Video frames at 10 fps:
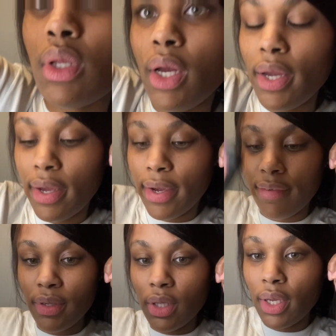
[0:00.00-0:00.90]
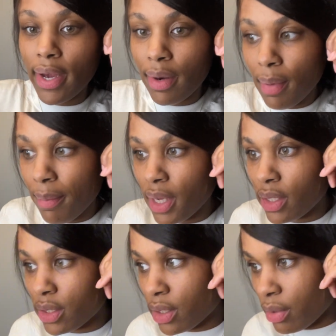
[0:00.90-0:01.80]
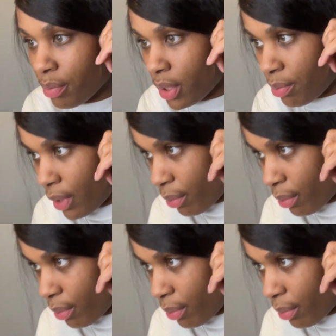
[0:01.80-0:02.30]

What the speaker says: I got everything out of my basket but my